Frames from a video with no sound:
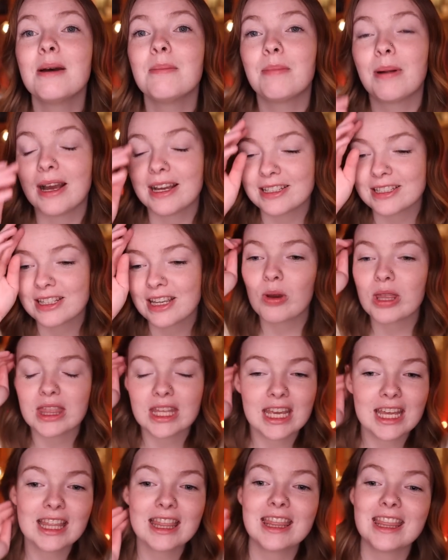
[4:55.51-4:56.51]
But
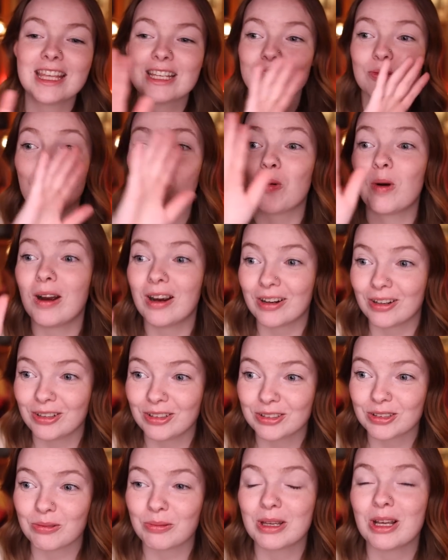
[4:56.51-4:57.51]
within this
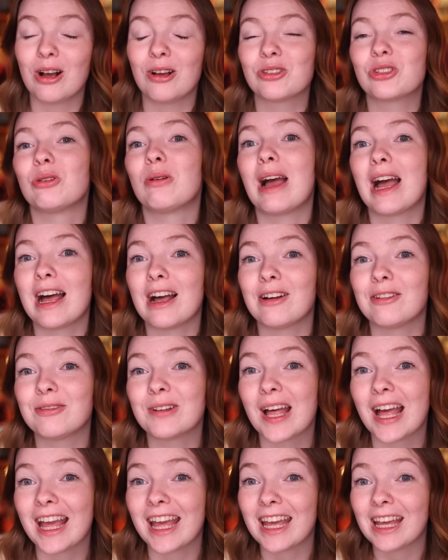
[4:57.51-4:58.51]
world, we also have
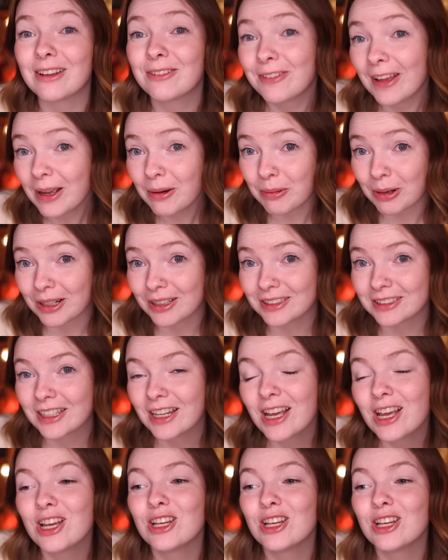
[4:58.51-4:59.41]
a fey world.